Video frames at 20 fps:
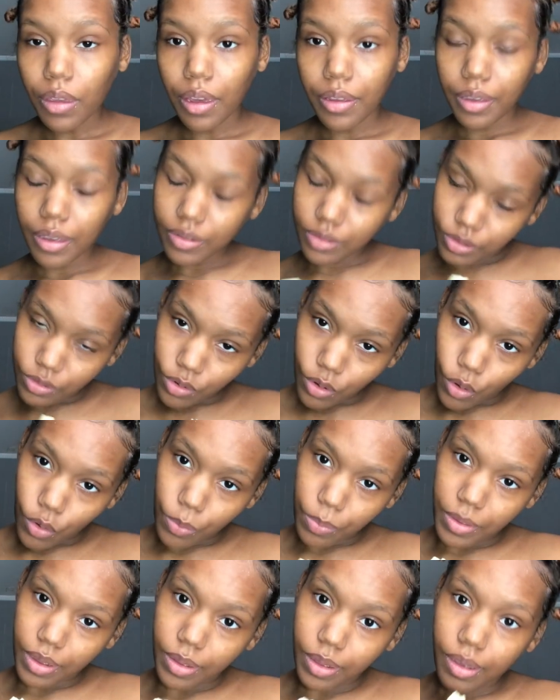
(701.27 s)
get to know
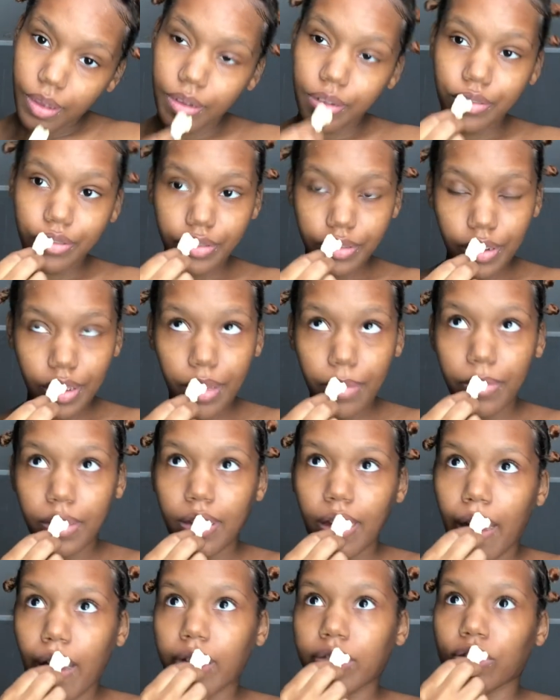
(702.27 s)
me, understand me,
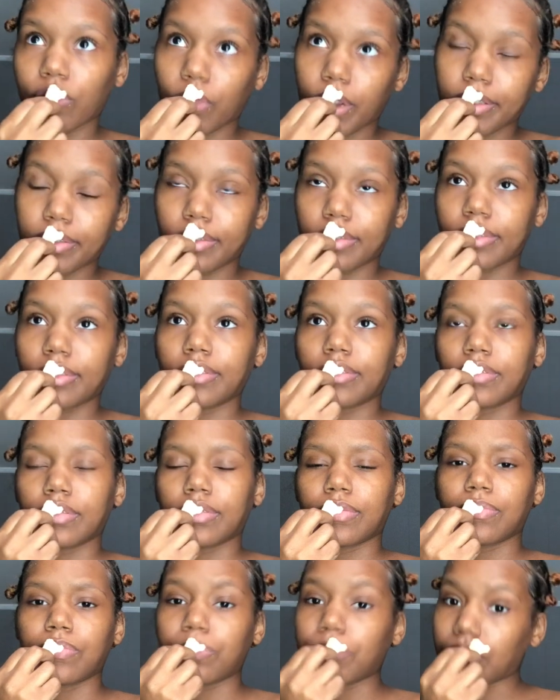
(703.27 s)
ask questions,
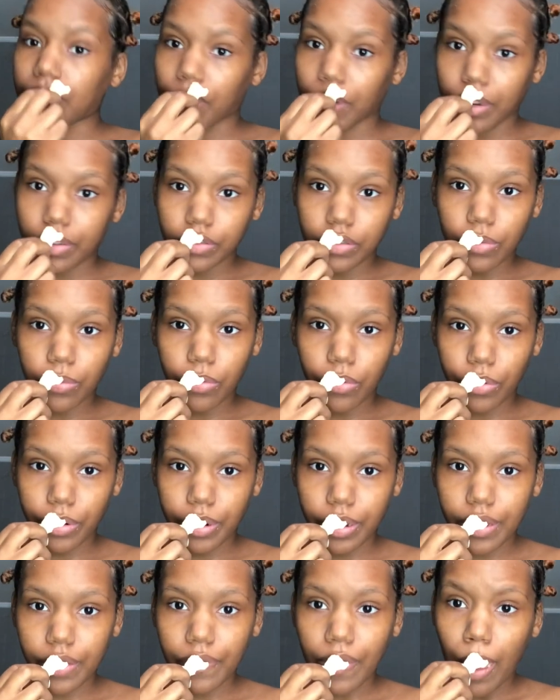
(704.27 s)
and be very
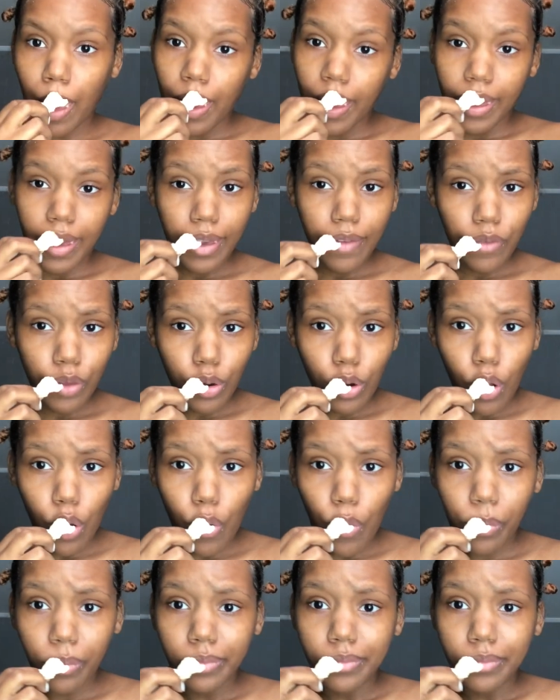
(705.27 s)
supportive, even though,